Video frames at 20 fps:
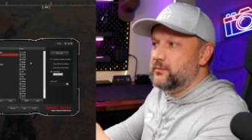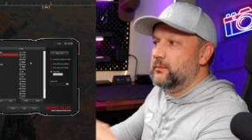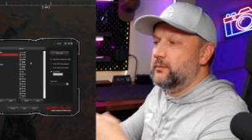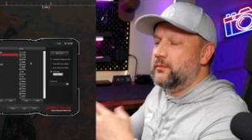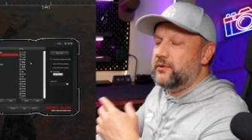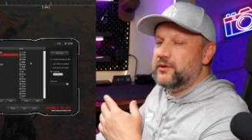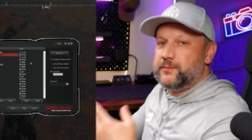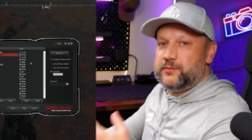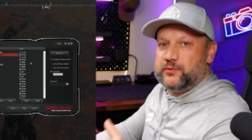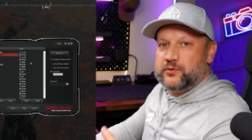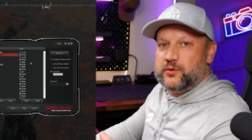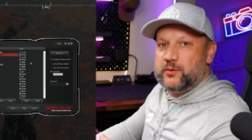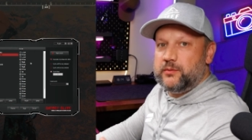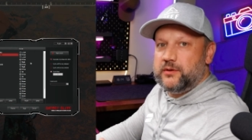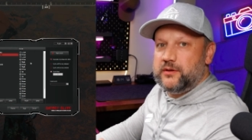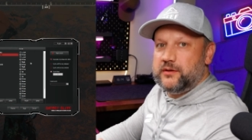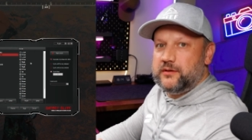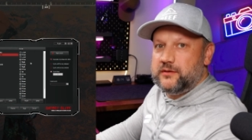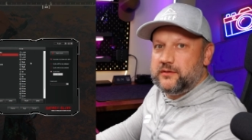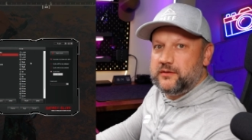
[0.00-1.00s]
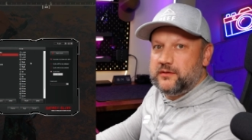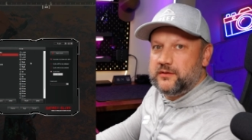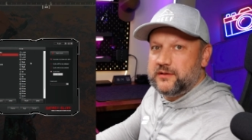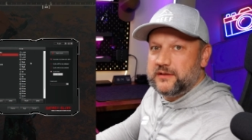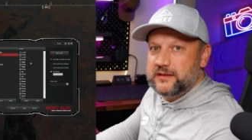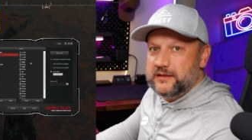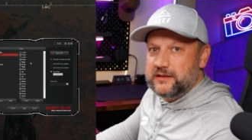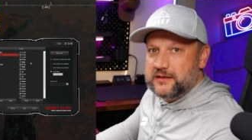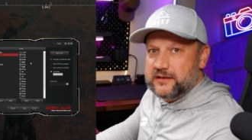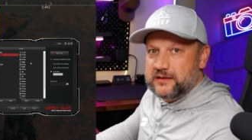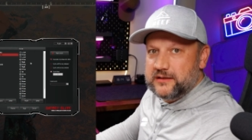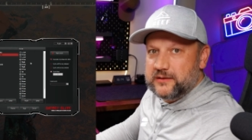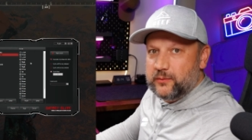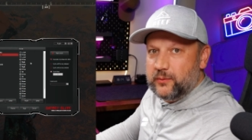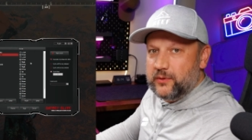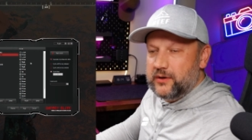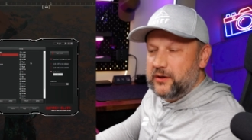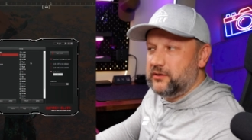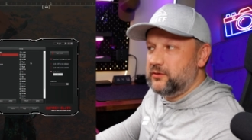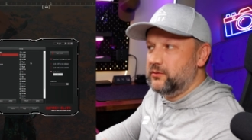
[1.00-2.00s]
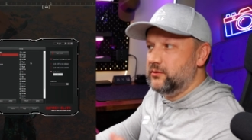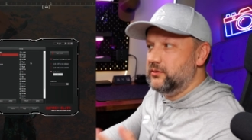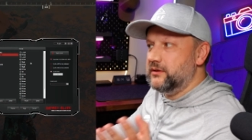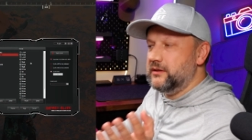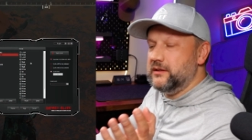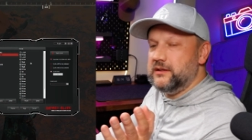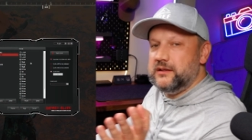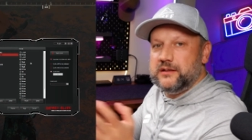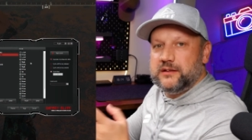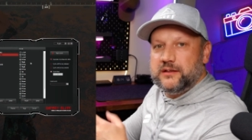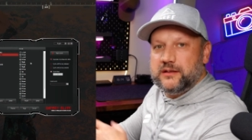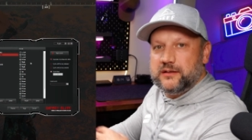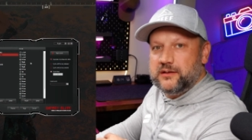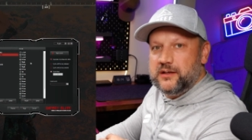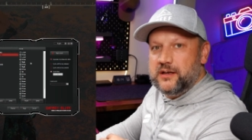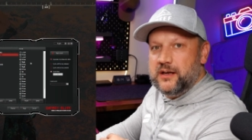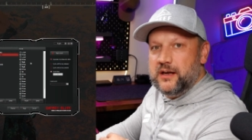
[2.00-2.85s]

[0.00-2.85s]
most probably the easiest way to delete